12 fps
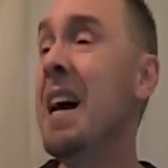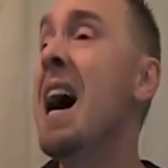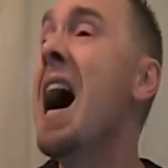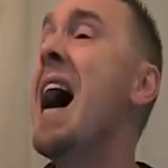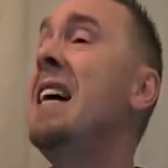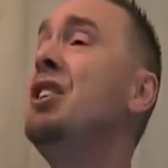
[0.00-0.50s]

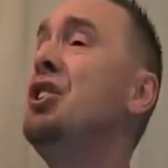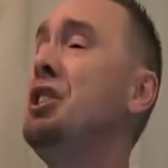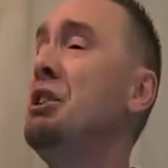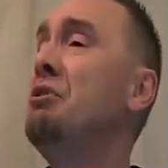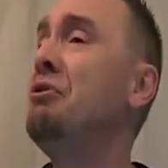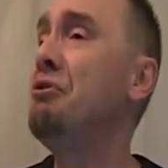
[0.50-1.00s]
I
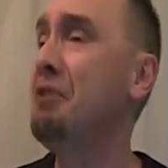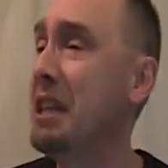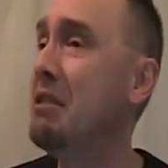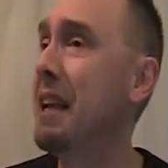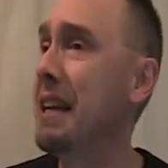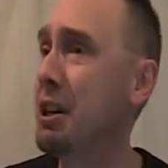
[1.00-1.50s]
still
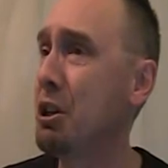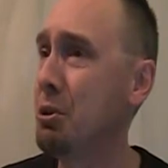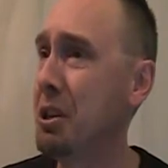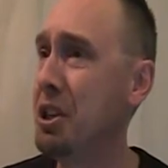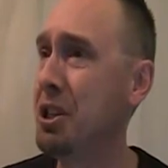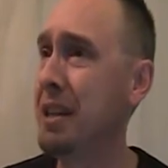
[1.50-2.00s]
feel like a
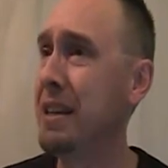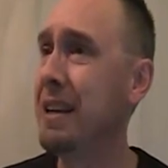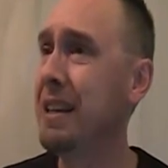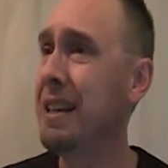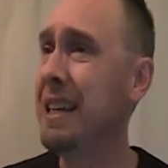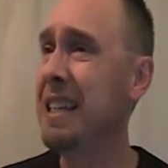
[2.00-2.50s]
Christian.
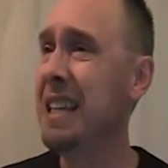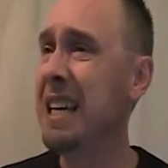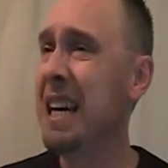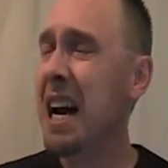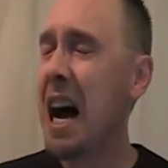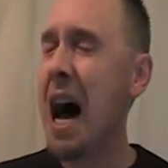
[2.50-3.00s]

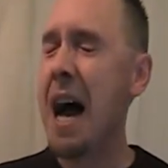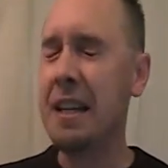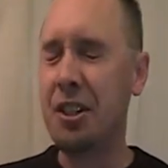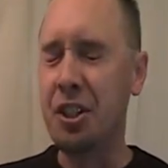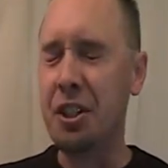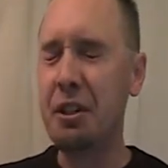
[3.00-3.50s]
I
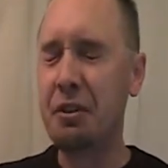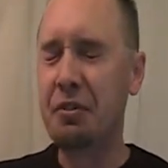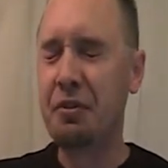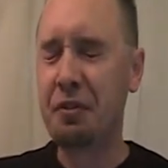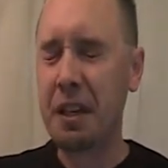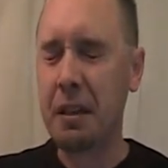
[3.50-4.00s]
still
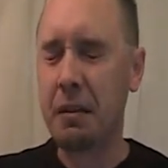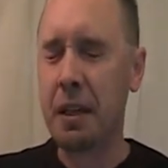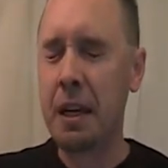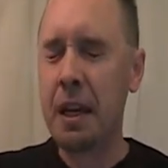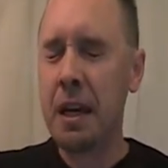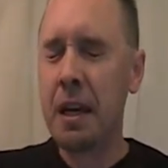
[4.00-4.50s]
feel
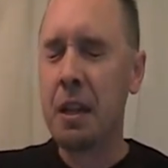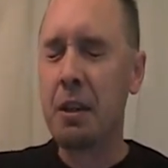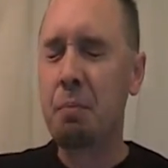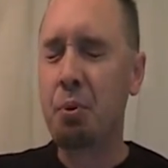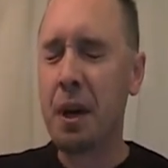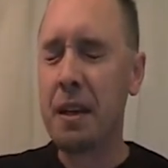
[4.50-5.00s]
the
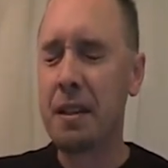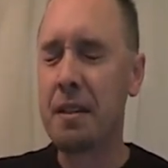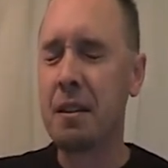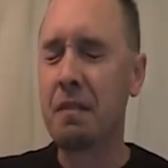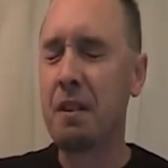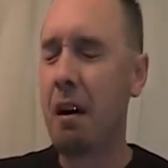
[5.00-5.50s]
presence
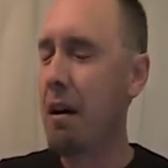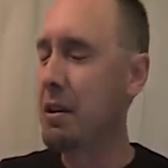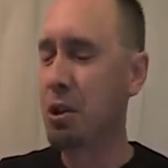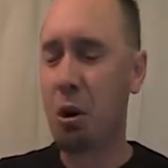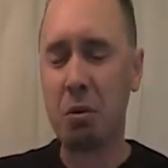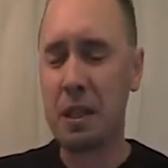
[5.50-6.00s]
of
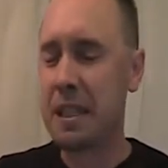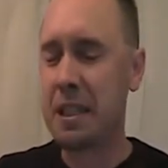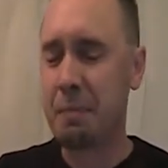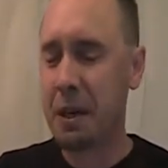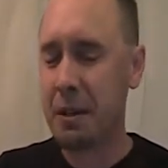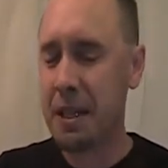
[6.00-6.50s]
God's Holy
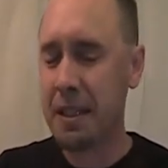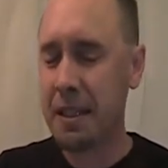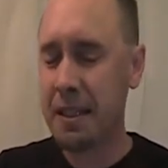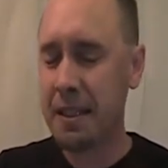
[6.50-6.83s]
Spirit.